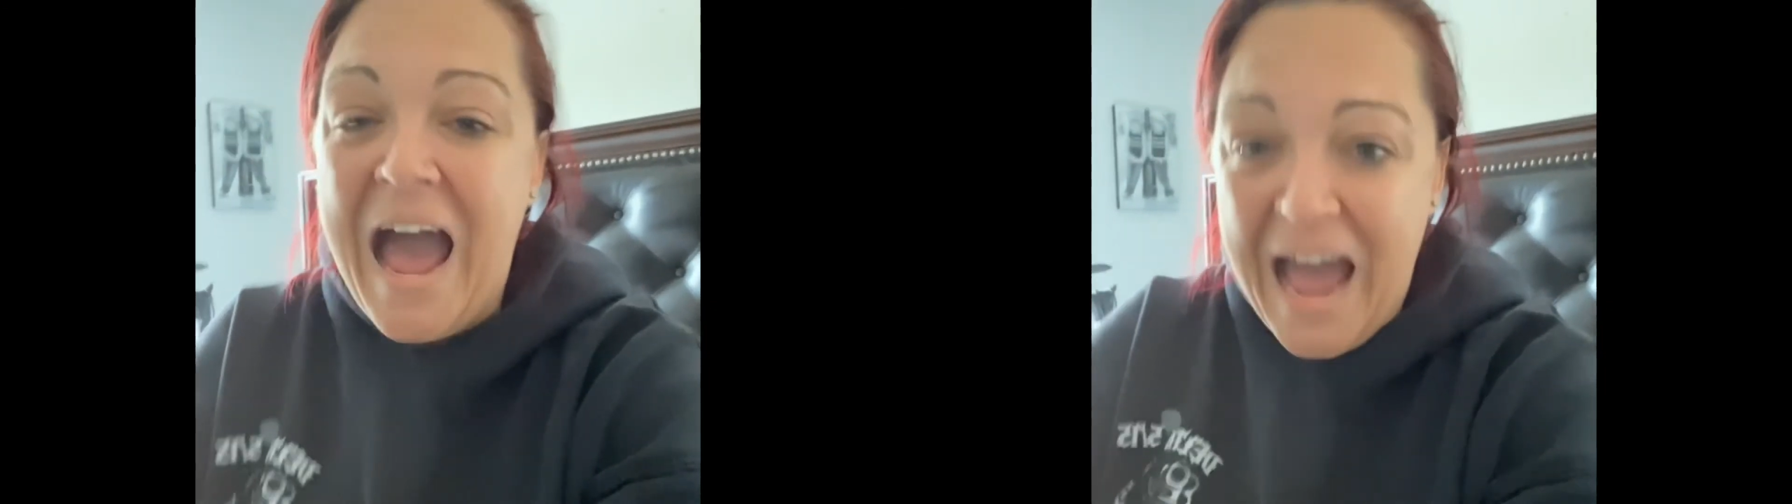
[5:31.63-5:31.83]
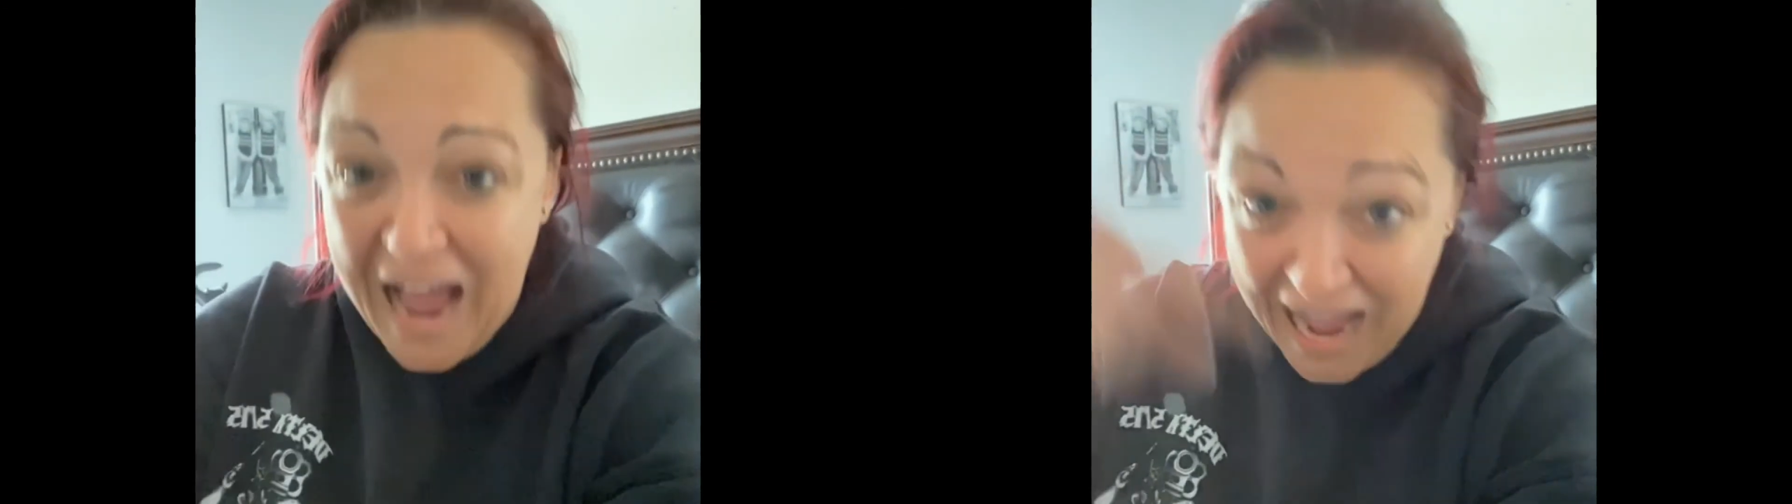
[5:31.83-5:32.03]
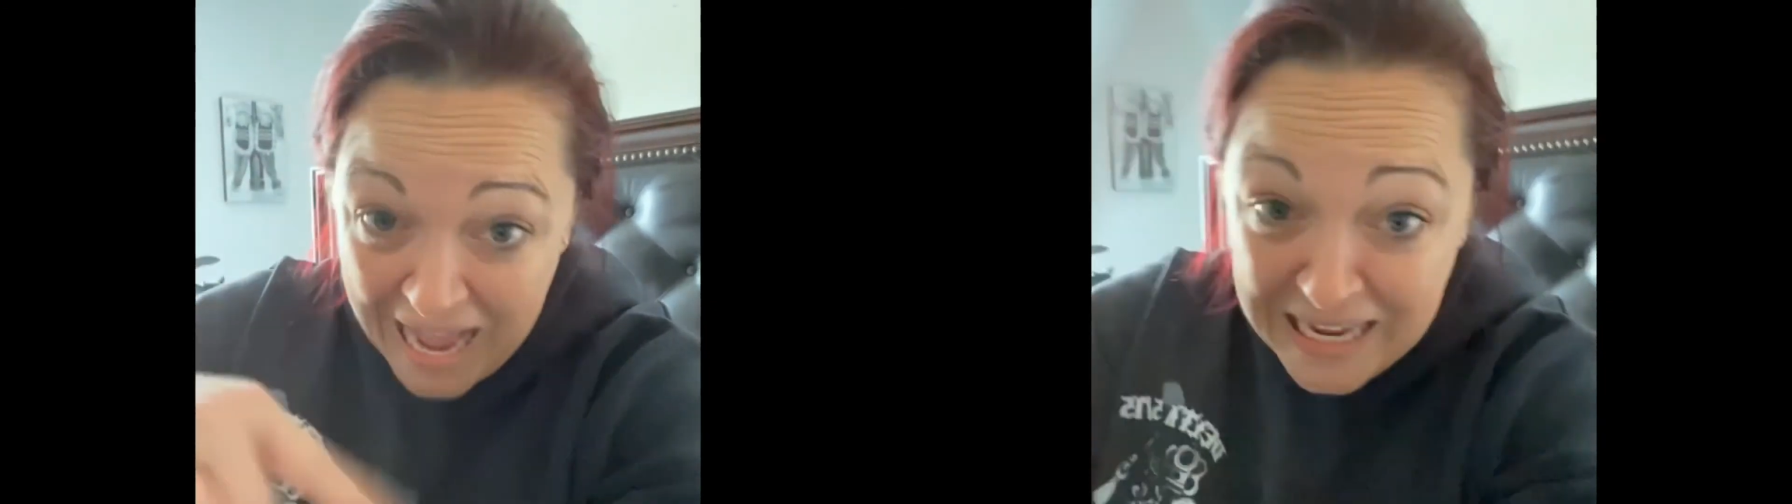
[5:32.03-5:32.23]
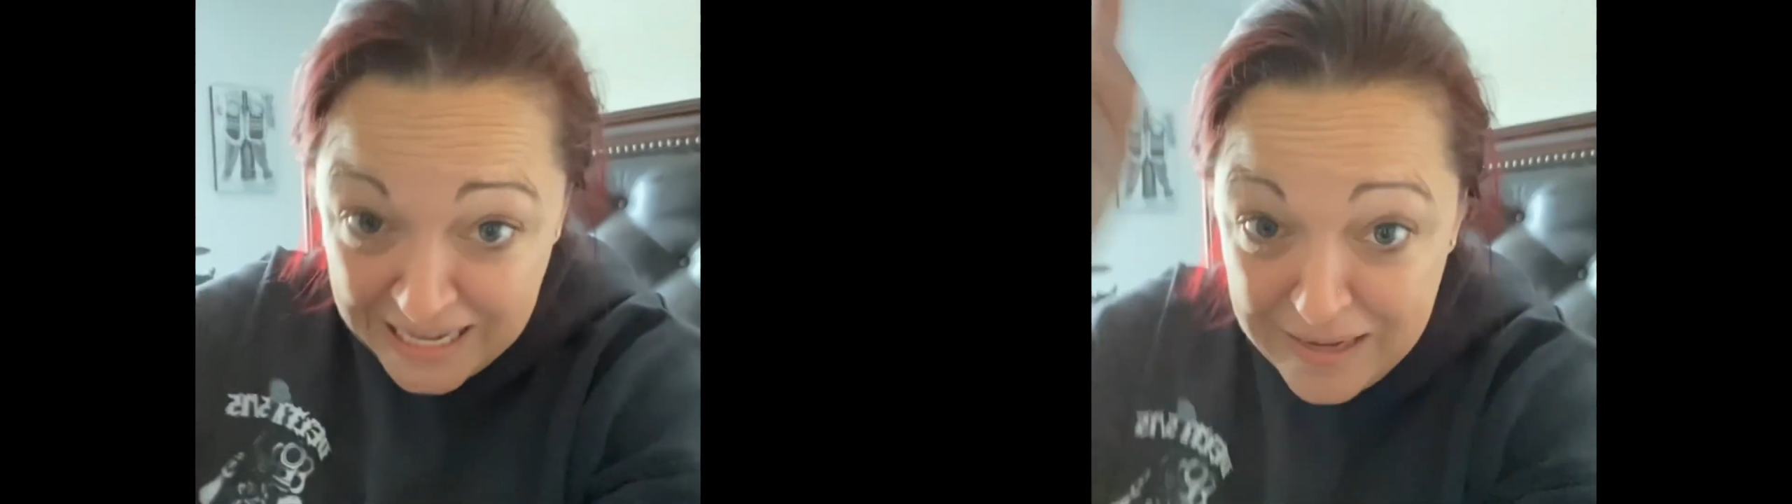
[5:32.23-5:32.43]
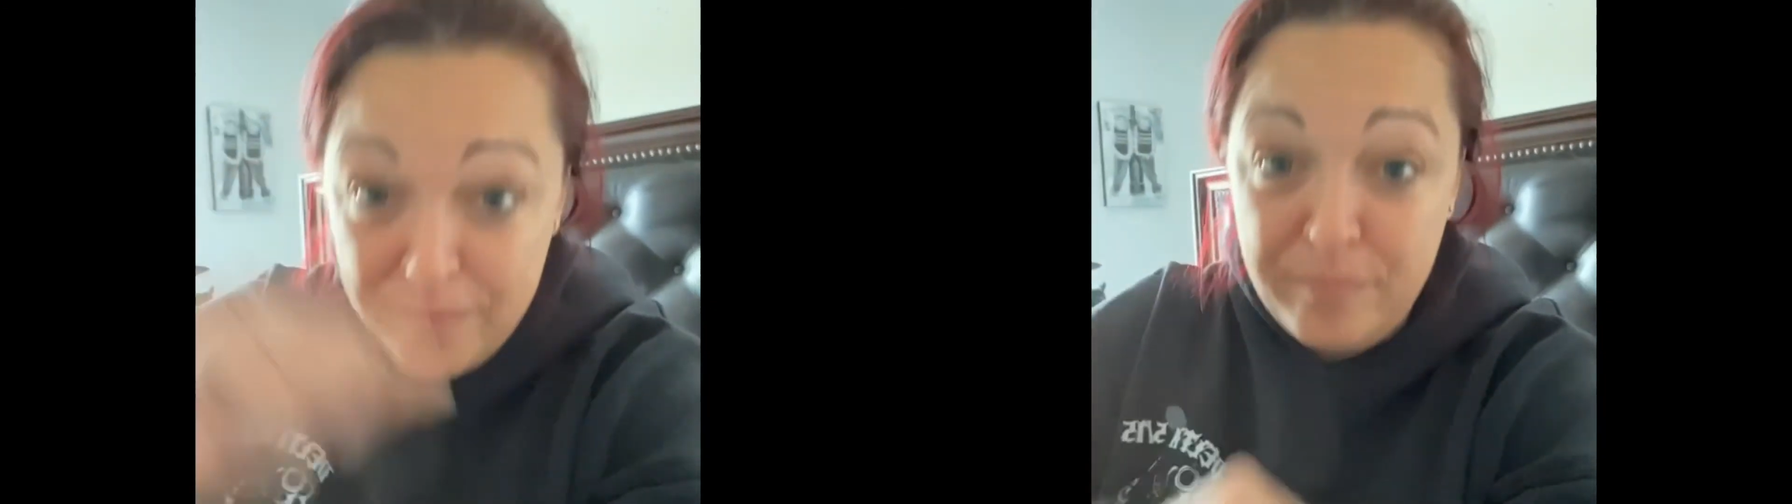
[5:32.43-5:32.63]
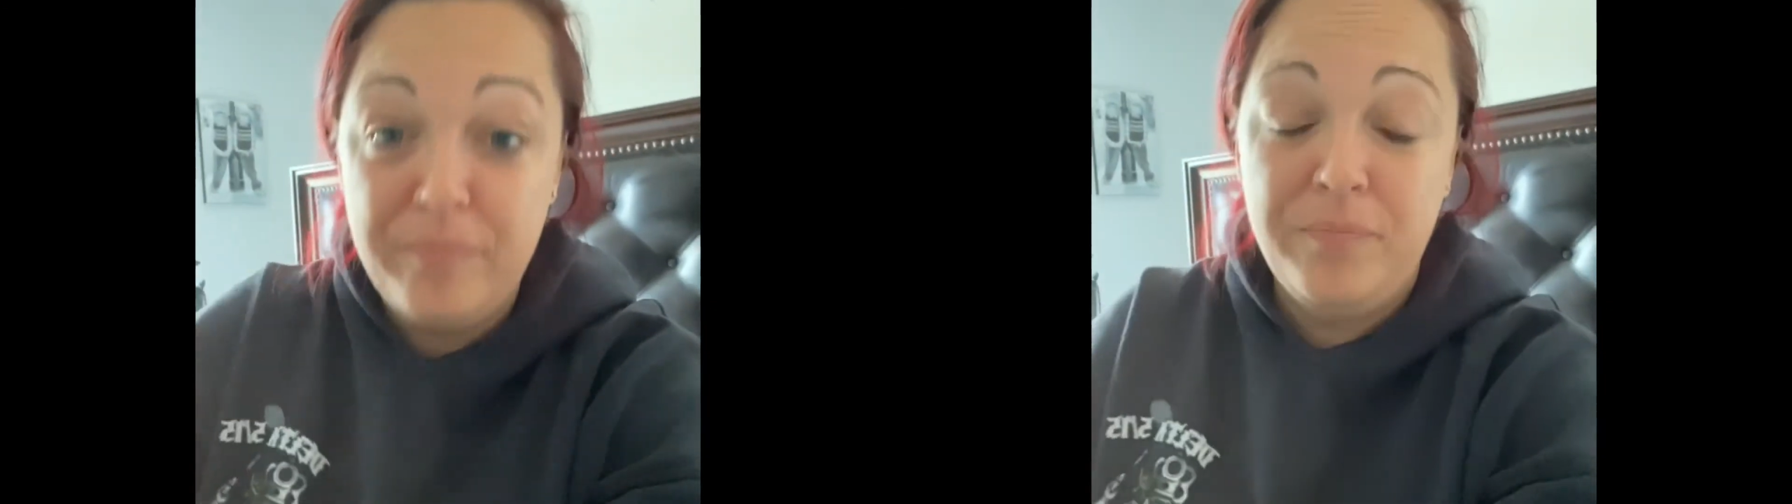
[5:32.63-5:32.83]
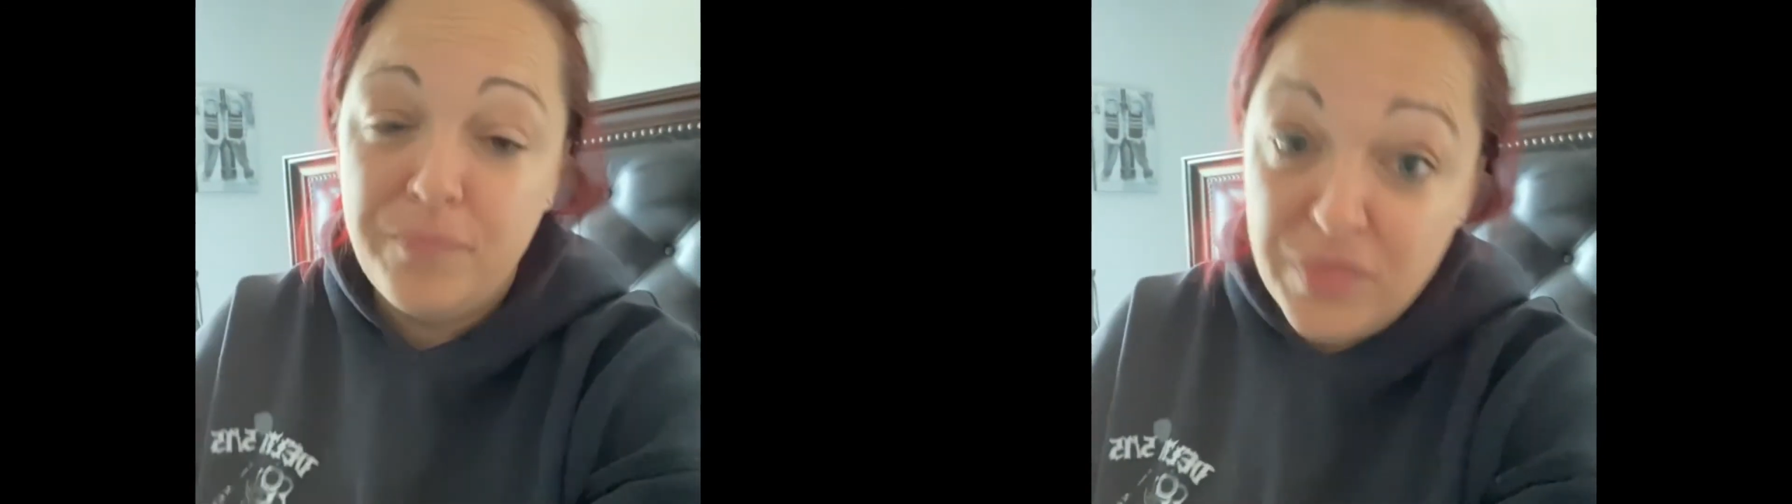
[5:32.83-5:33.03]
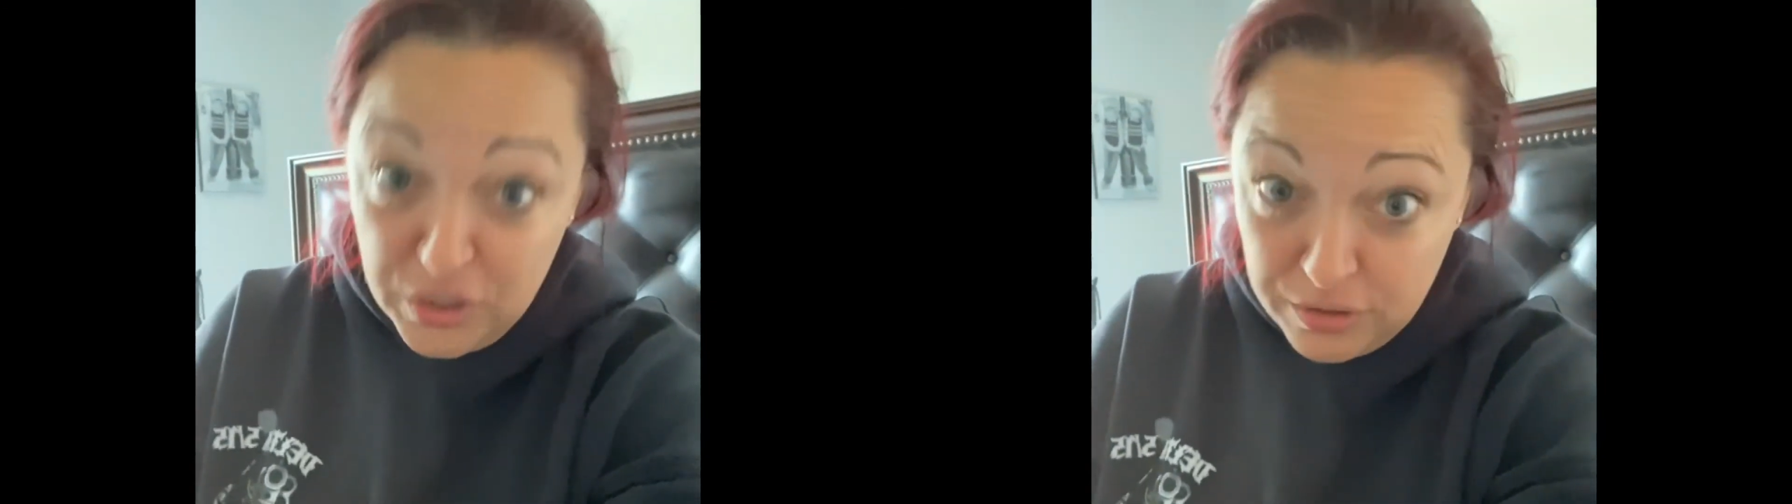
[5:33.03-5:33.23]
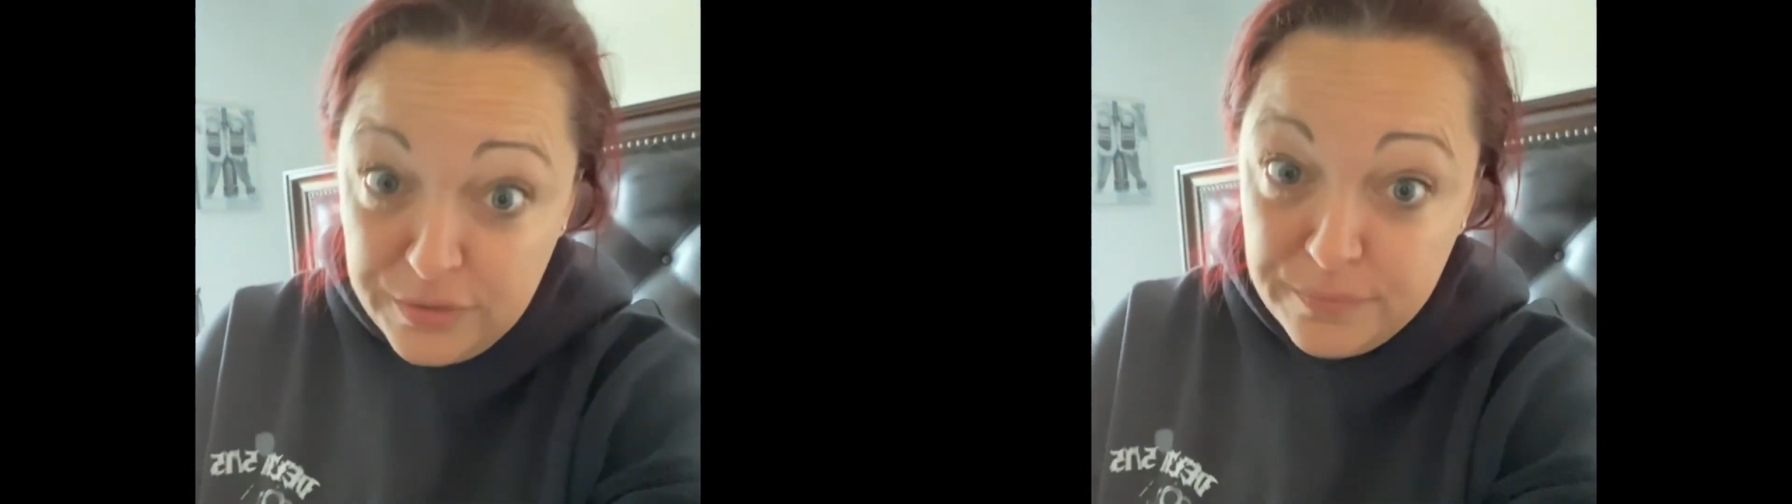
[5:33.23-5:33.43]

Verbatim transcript: I am the group